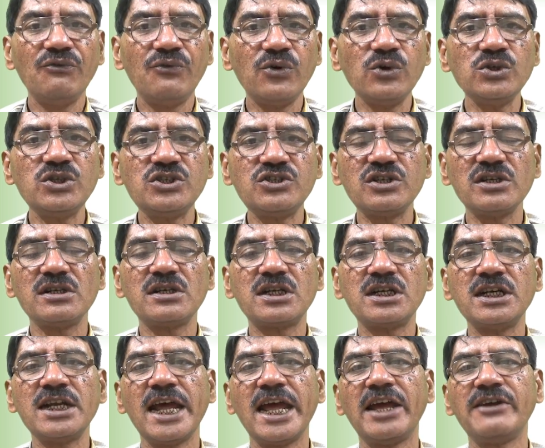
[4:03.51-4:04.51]
Won't
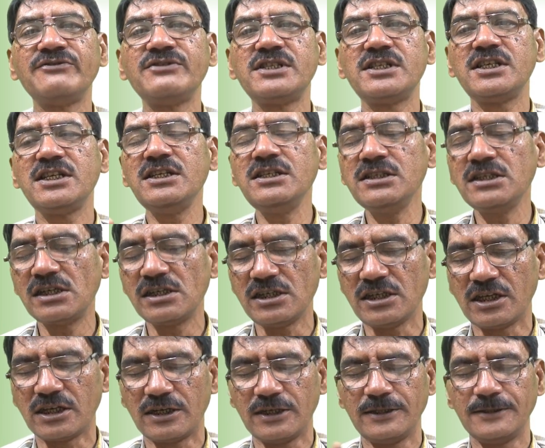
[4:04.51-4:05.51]
children have seen
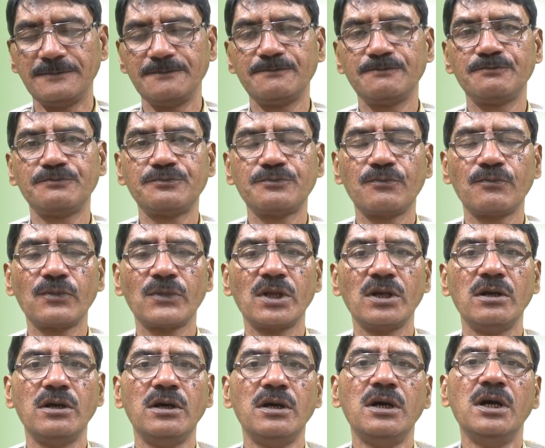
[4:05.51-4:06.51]
clearly?
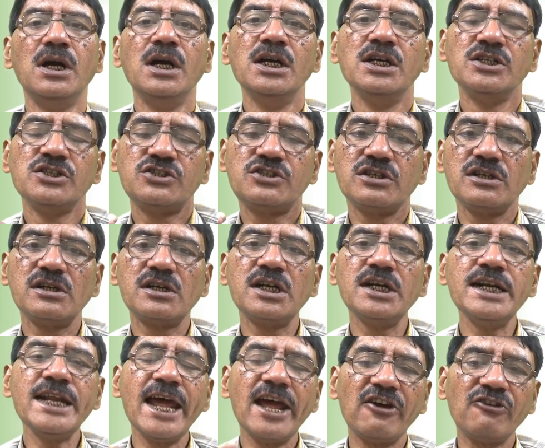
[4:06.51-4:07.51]

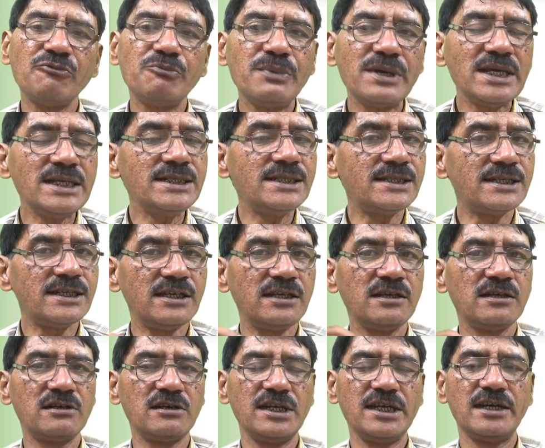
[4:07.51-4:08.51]
Children have been
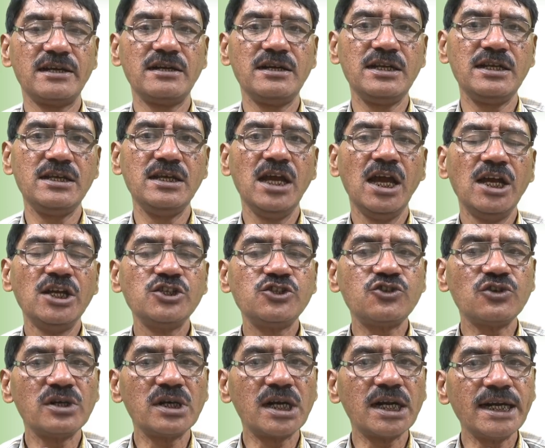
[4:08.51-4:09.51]
seeing clearly.
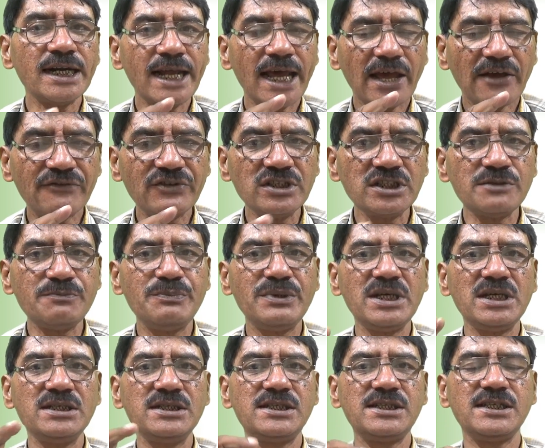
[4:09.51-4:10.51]
Children haven't
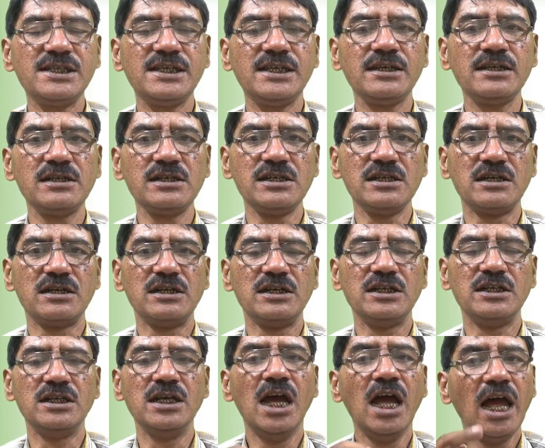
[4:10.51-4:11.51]
been seeing
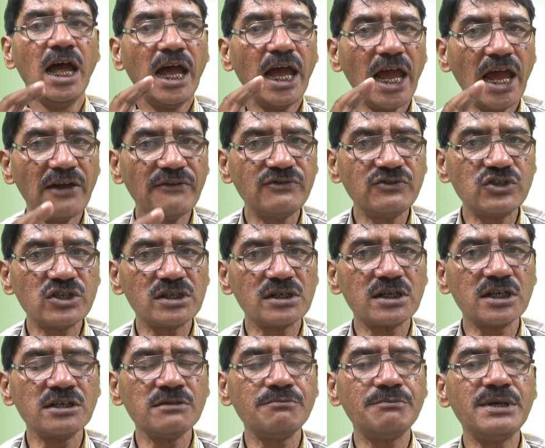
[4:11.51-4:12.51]
clearly. Have
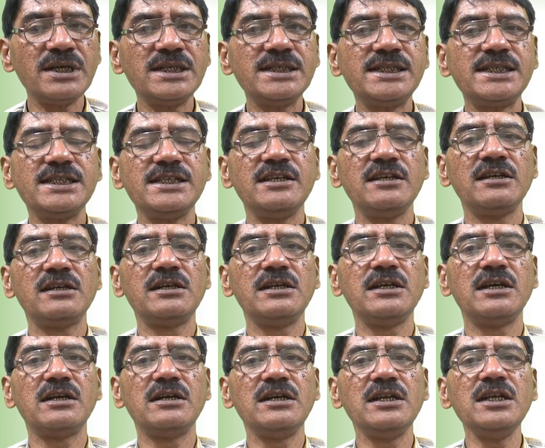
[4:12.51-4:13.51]
children been seeing
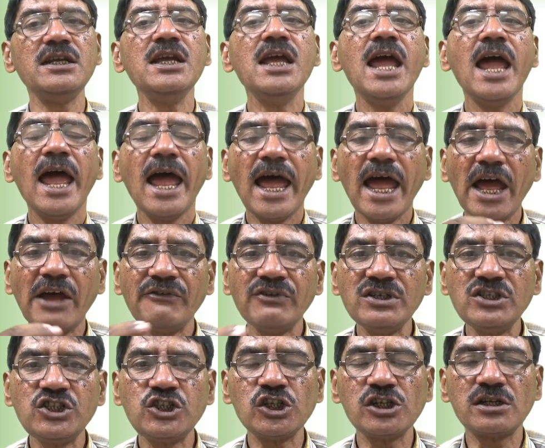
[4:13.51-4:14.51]
clearly?
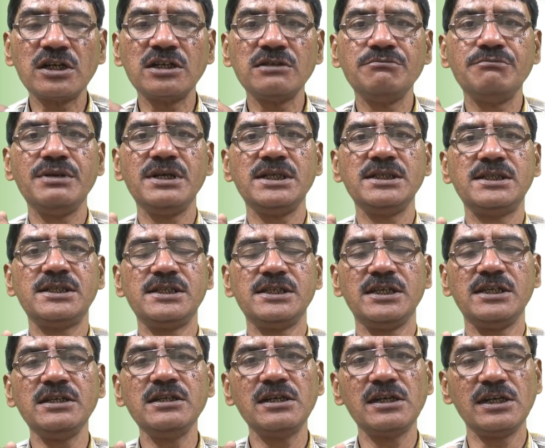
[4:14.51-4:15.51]
Haven't children been
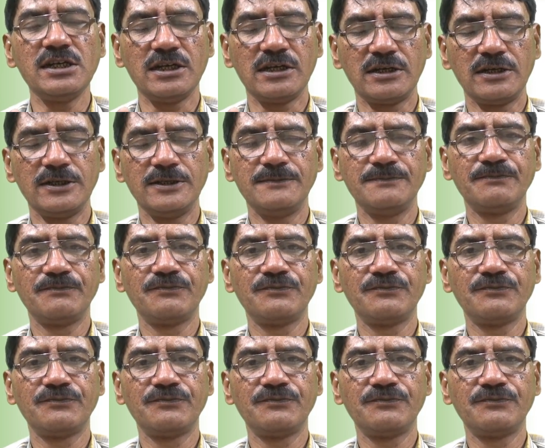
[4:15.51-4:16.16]
seeing clearly?